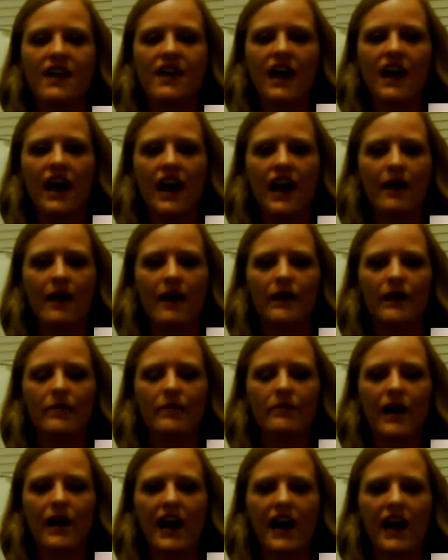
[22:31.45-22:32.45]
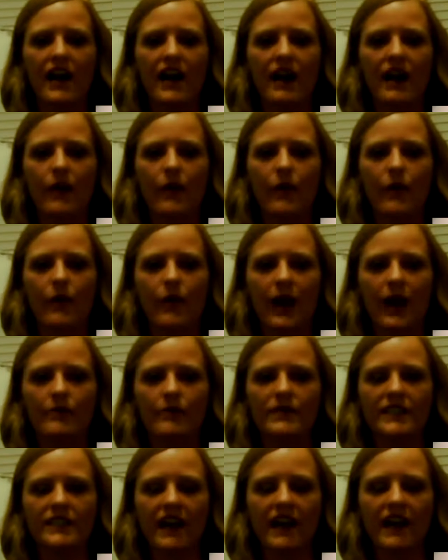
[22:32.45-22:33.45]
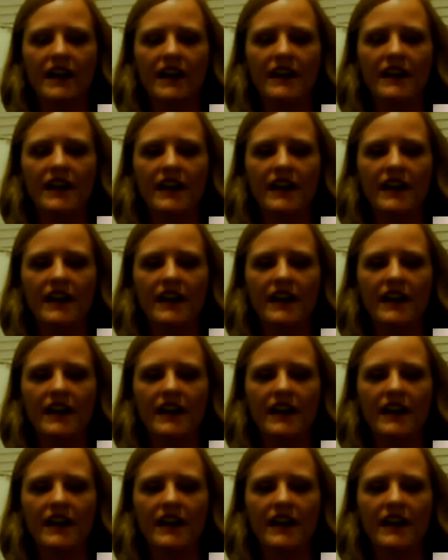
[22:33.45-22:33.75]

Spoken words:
My website